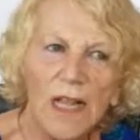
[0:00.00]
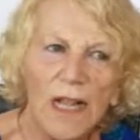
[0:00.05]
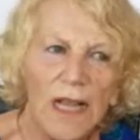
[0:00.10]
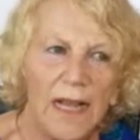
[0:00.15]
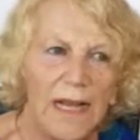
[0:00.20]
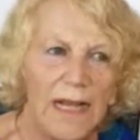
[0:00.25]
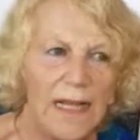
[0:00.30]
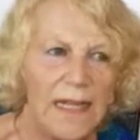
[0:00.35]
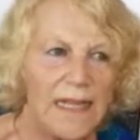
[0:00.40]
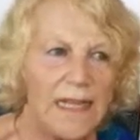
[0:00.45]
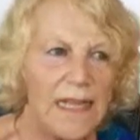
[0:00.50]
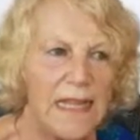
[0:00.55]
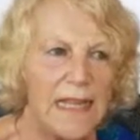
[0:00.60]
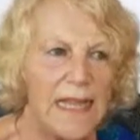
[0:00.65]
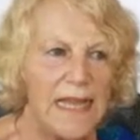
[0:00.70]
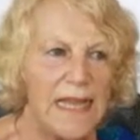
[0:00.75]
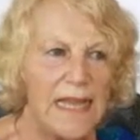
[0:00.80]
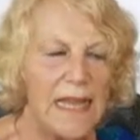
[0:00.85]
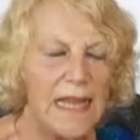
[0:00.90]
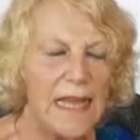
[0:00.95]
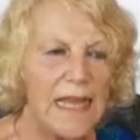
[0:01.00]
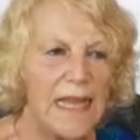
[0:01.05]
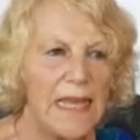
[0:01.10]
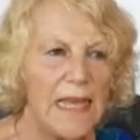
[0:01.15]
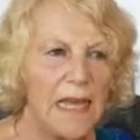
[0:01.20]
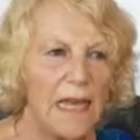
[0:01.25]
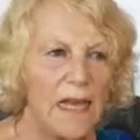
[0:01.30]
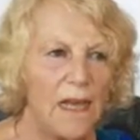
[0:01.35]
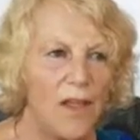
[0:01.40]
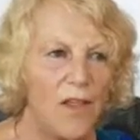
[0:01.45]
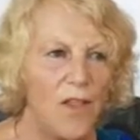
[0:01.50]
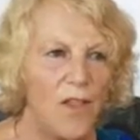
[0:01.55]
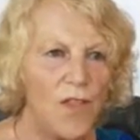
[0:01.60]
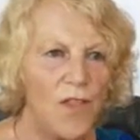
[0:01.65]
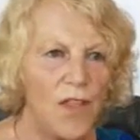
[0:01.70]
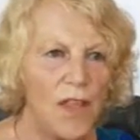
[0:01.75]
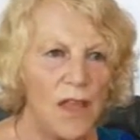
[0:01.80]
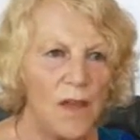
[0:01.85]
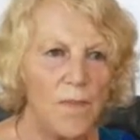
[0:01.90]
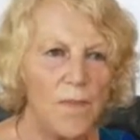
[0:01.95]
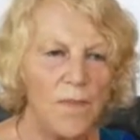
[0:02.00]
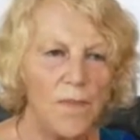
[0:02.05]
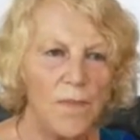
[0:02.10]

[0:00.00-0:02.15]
and the